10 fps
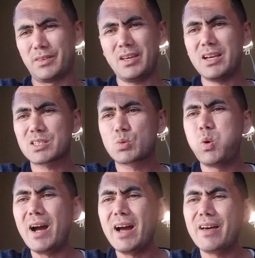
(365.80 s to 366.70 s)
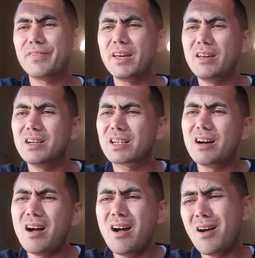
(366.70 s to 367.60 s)
That's why they are
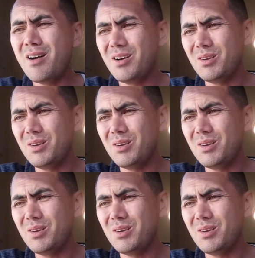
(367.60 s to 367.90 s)
gone.